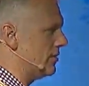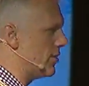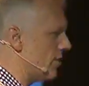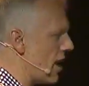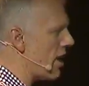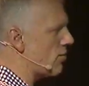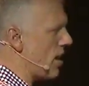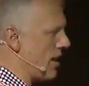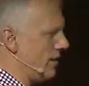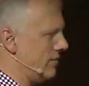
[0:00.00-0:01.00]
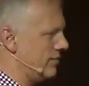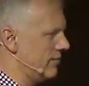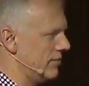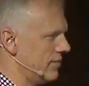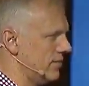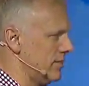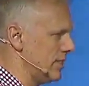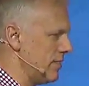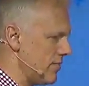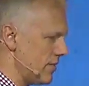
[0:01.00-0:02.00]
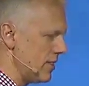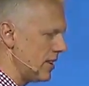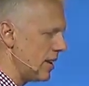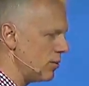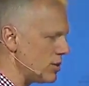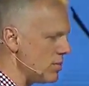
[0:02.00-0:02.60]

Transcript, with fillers: They're not right. And what's